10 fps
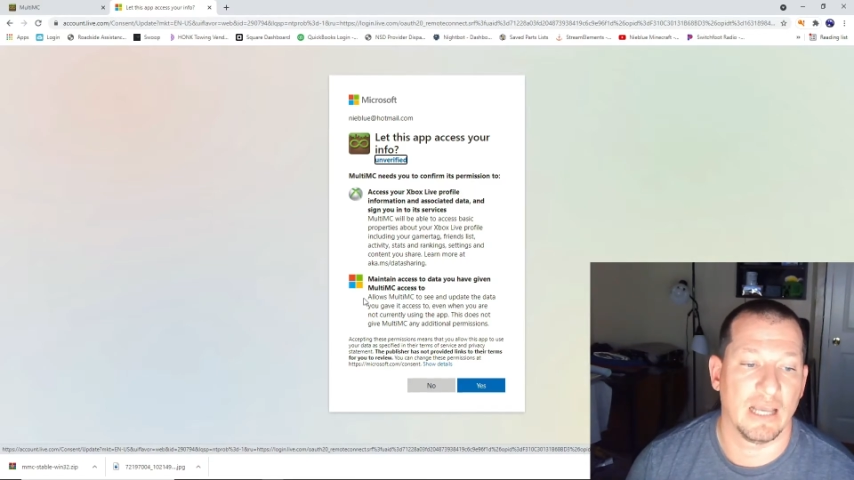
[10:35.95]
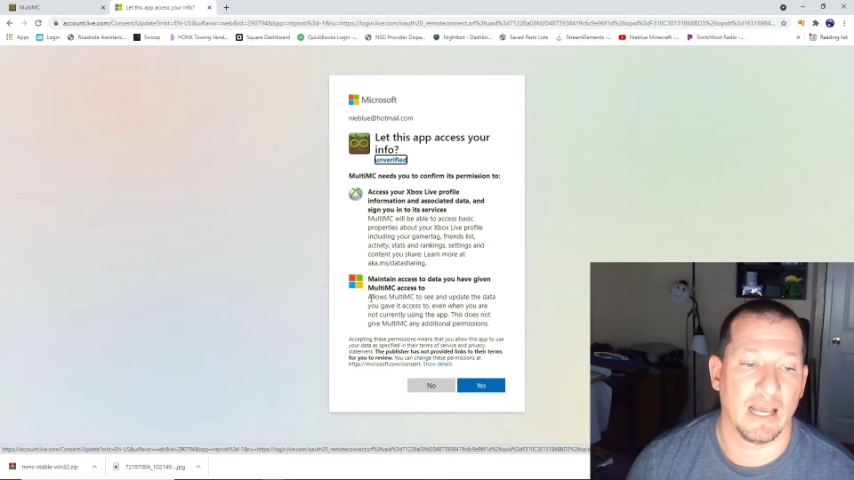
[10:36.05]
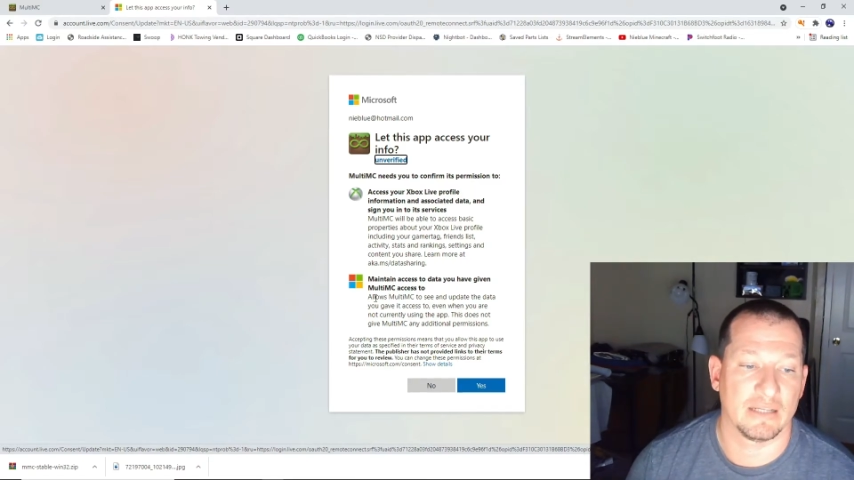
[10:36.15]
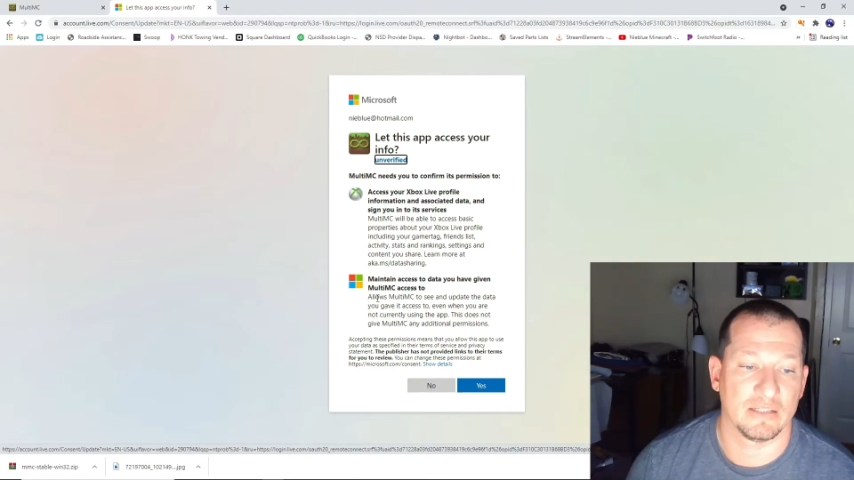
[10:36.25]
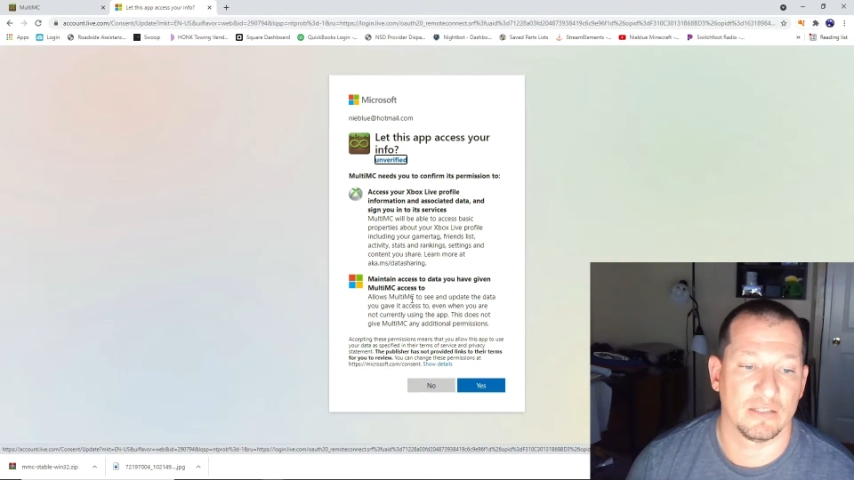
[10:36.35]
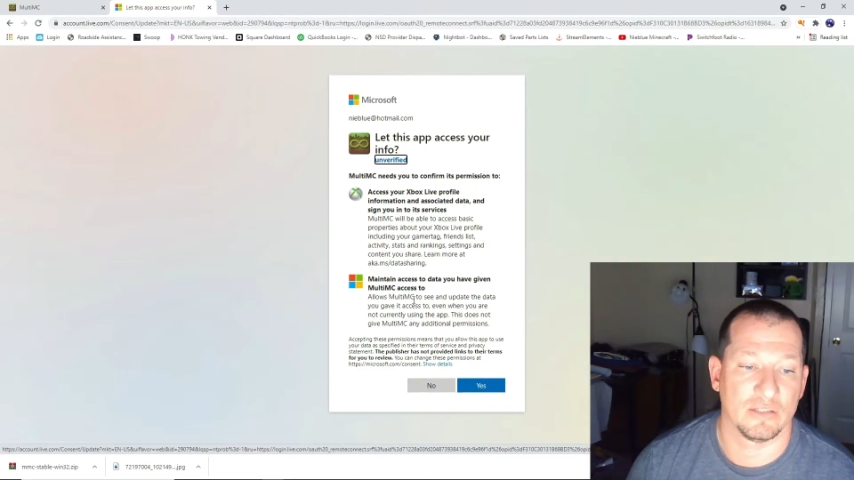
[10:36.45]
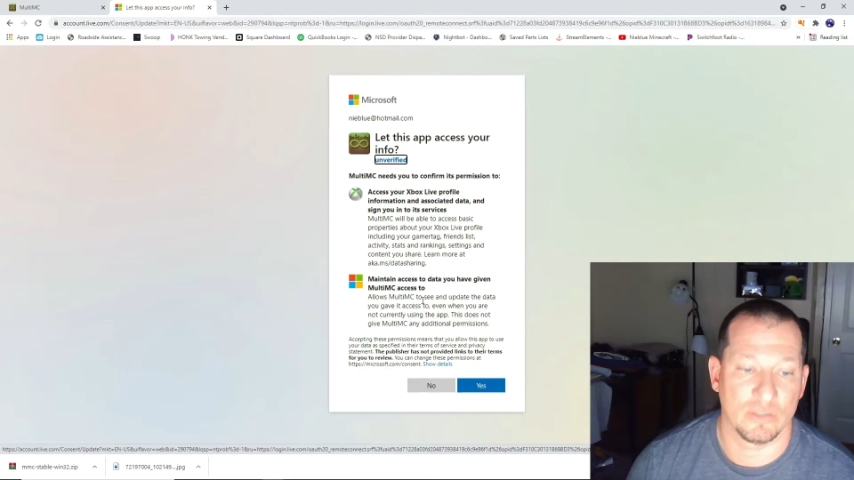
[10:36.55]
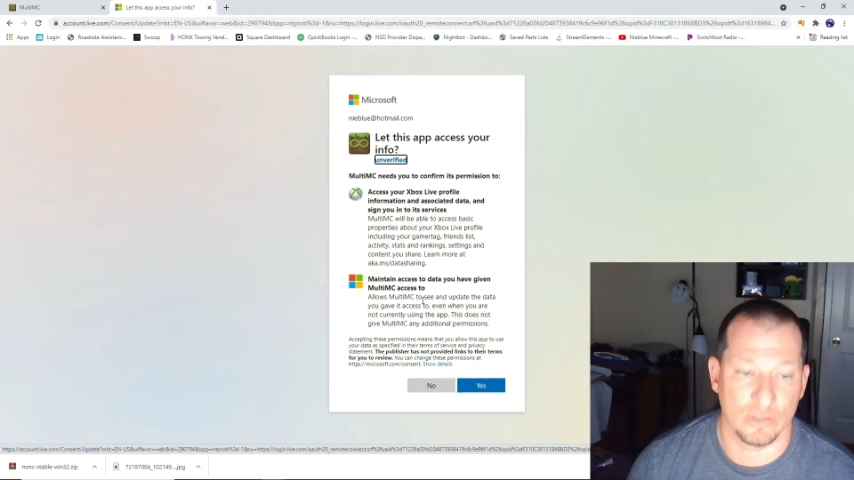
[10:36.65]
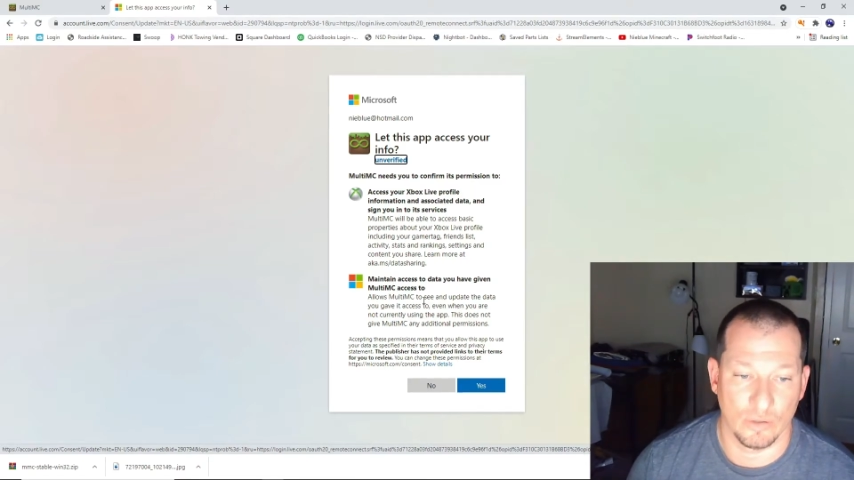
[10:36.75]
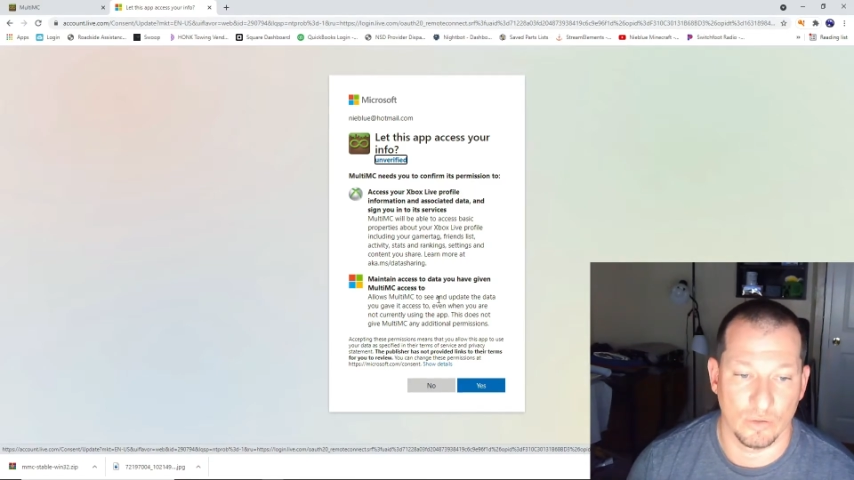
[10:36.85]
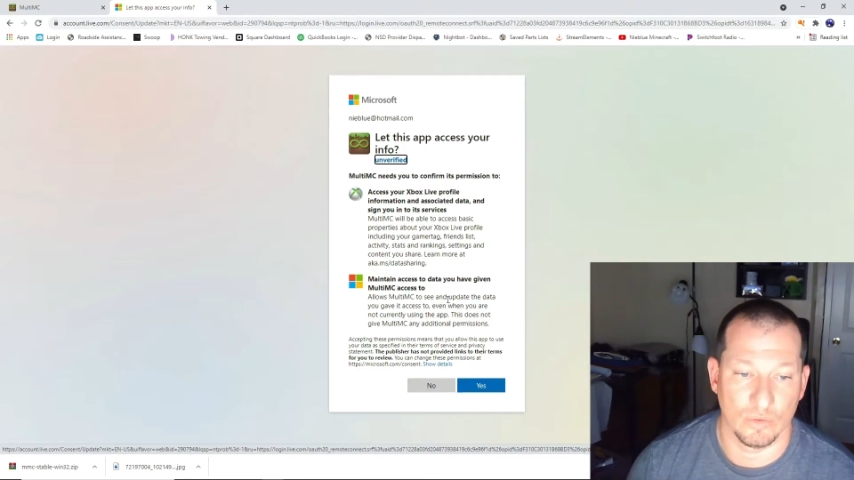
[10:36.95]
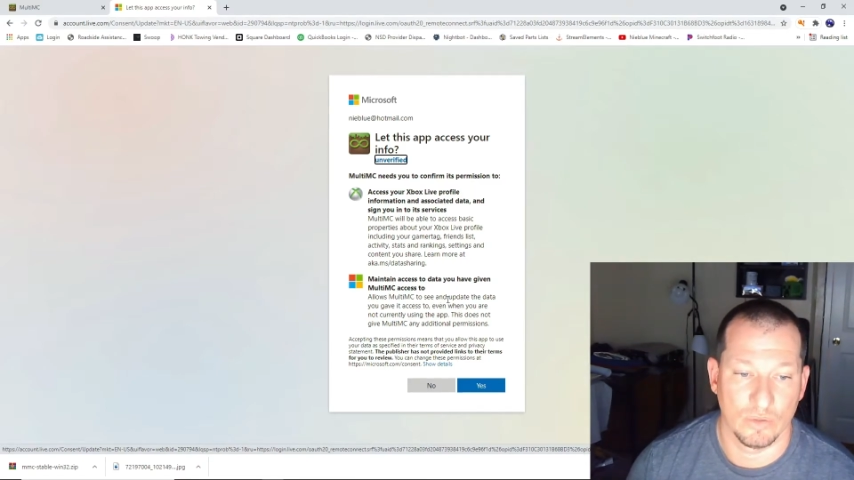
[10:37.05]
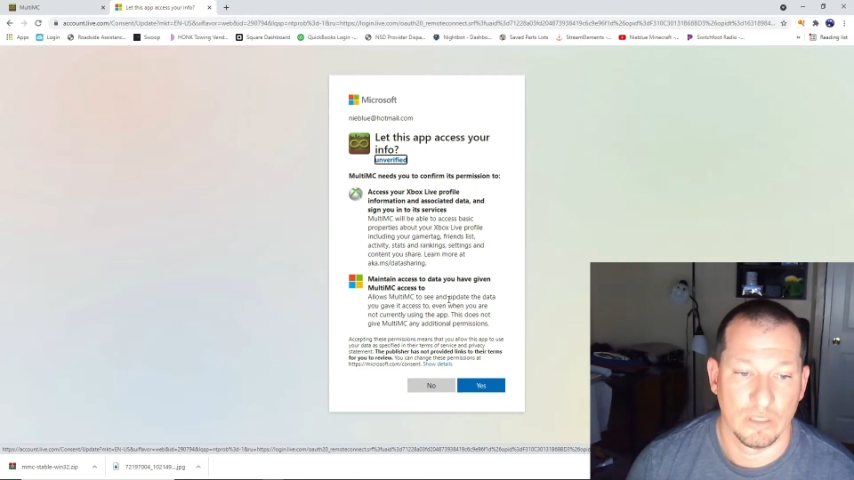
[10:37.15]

access to.